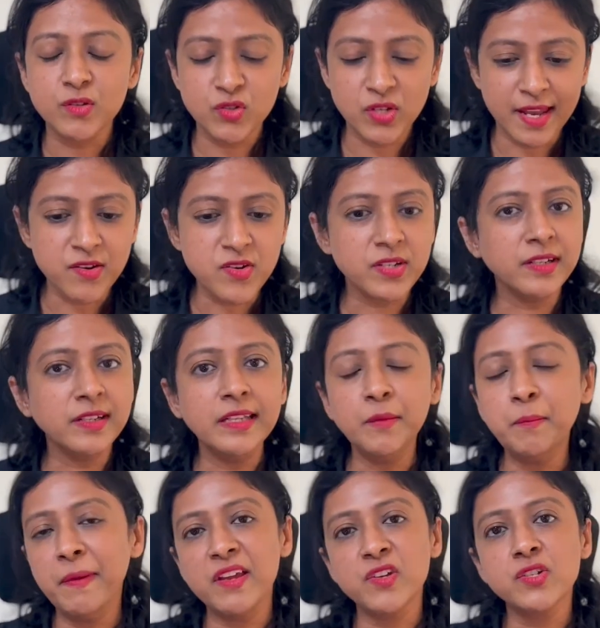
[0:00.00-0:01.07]
So
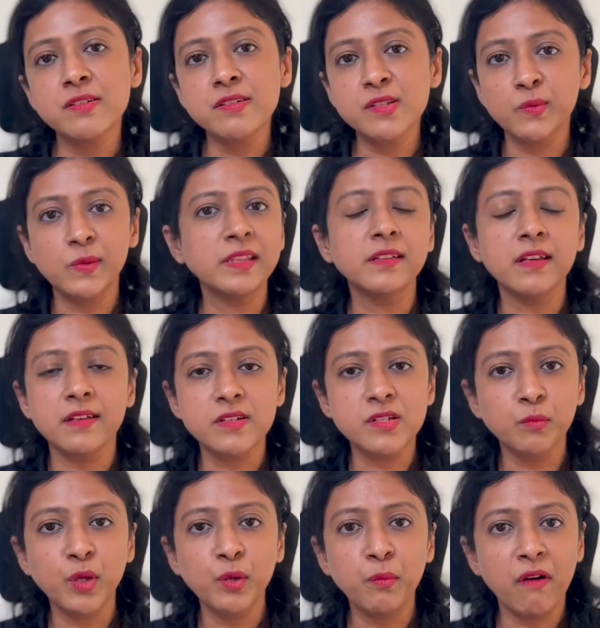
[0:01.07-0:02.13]
generally, patients with
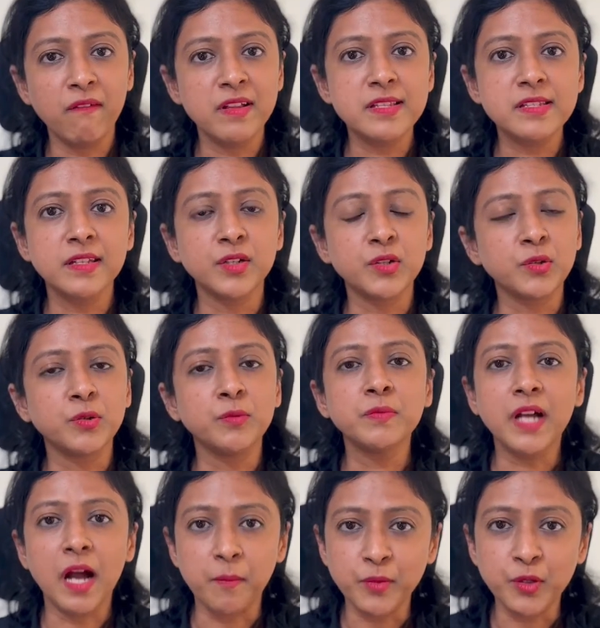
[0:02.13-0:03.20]
irritable bowel
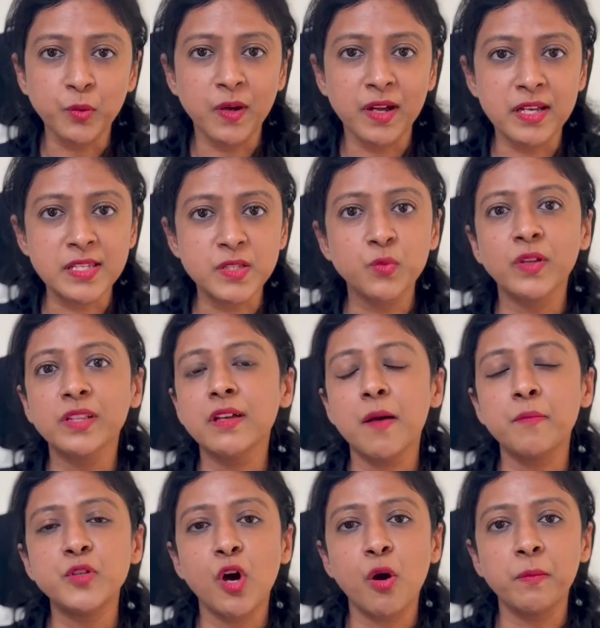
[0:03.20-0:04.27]
syndrome come to us with
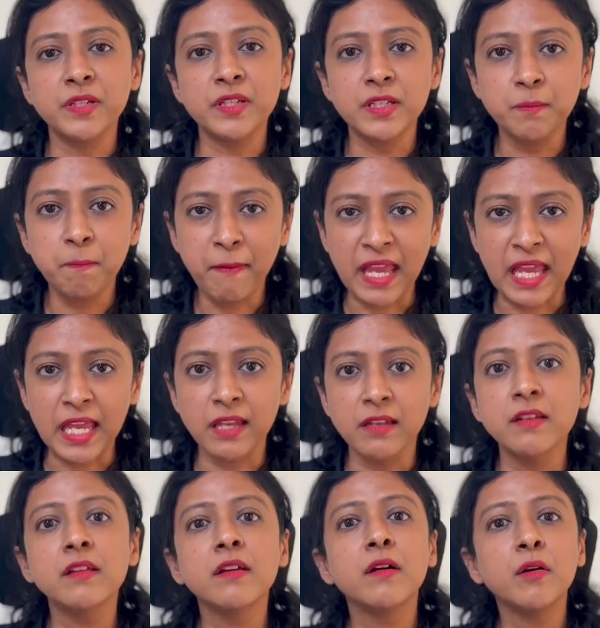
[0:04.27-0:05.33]
abdominal
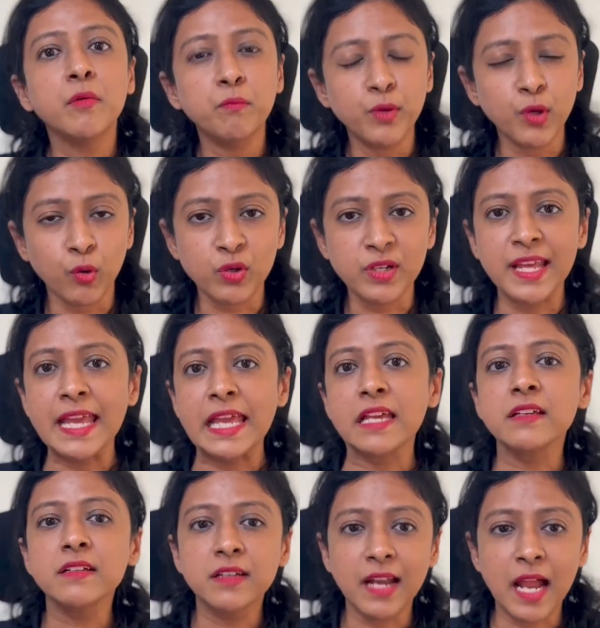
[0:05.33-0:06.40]
pain,
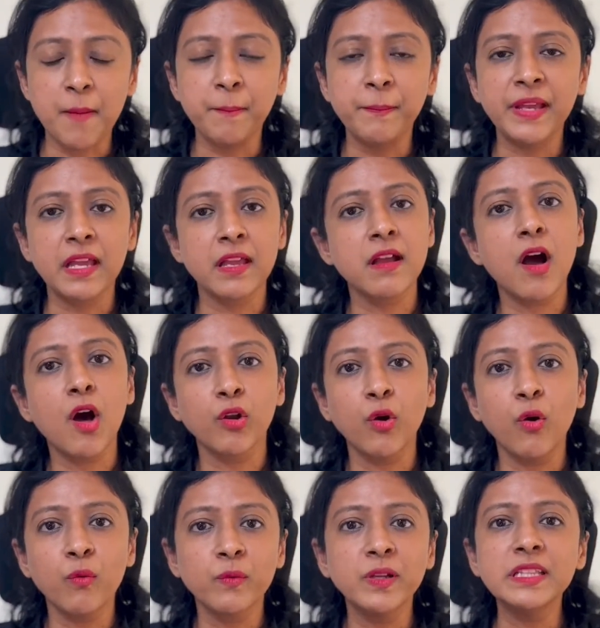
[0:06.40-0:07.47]
bloating, cramping,
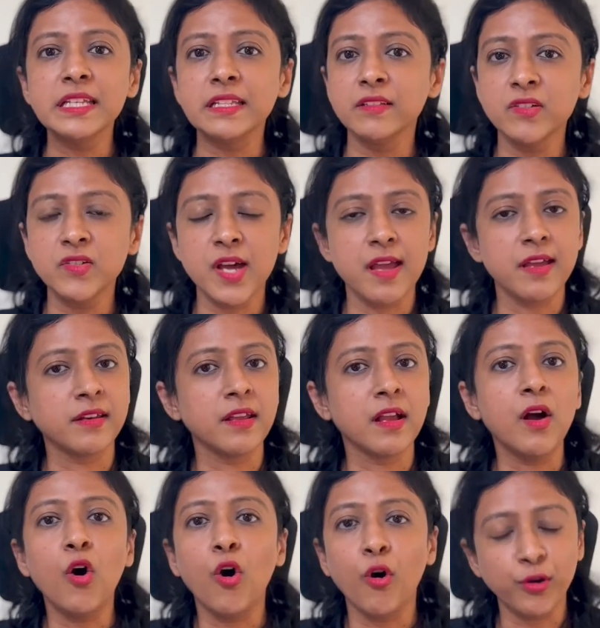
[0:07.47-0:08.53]
along with either
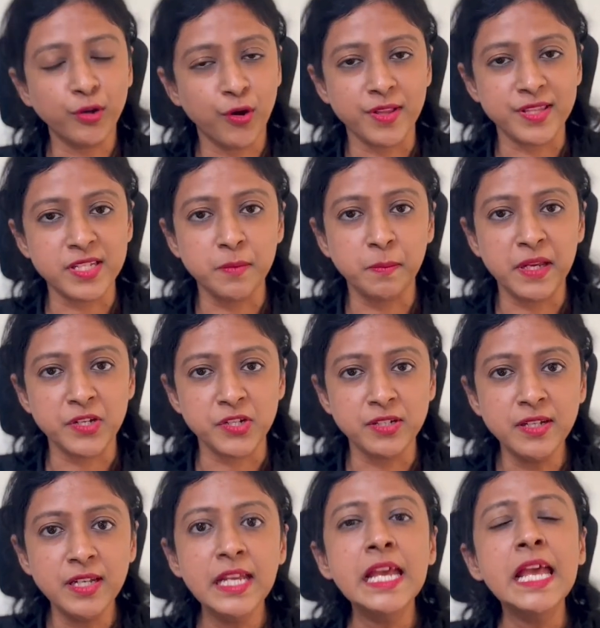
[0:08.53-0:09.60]
diarrhea or
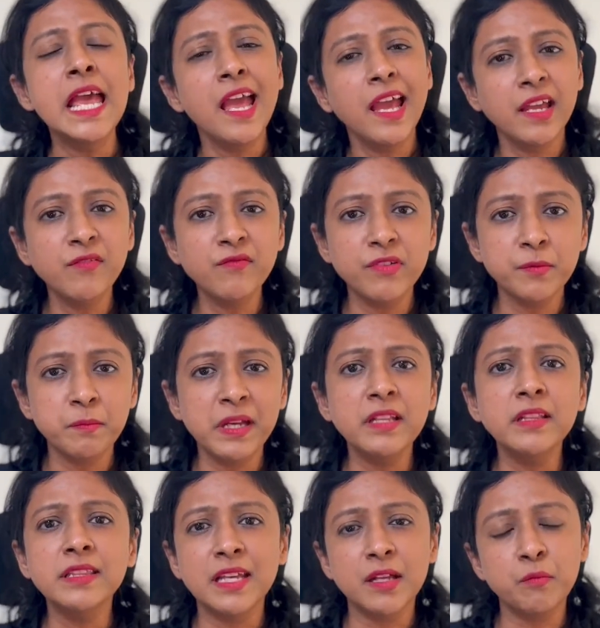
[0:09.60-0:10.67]
constipation. In
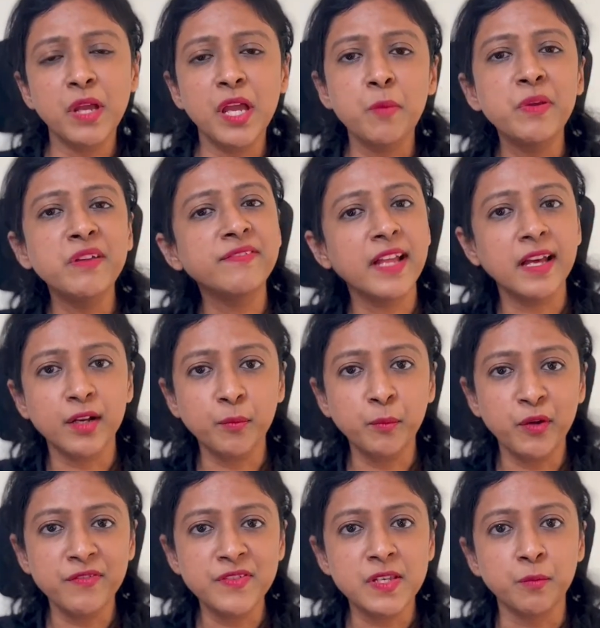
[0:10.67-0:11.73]
women, there may be flare-up
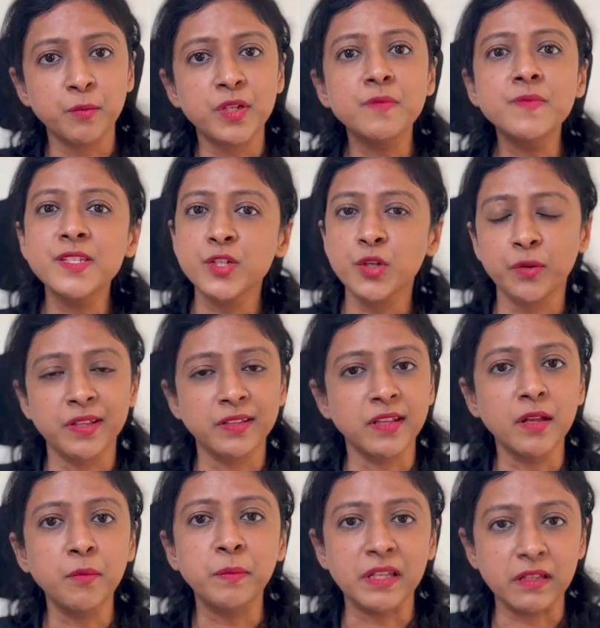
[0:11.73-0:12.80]
of symptoms during
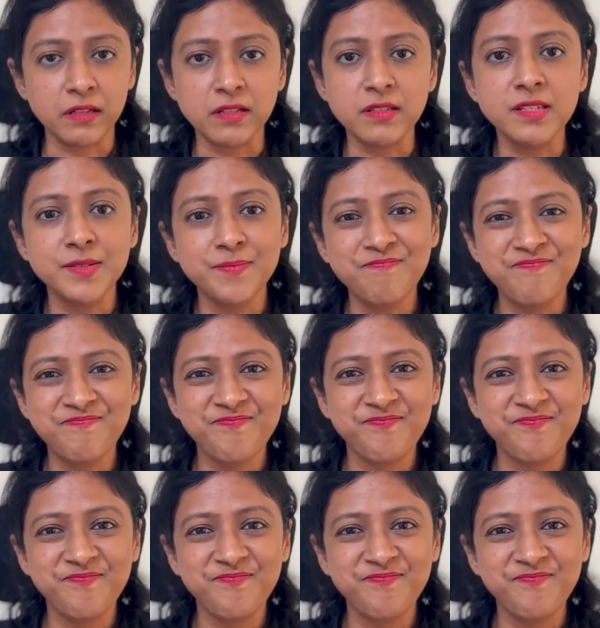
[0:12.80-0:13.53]
their periods.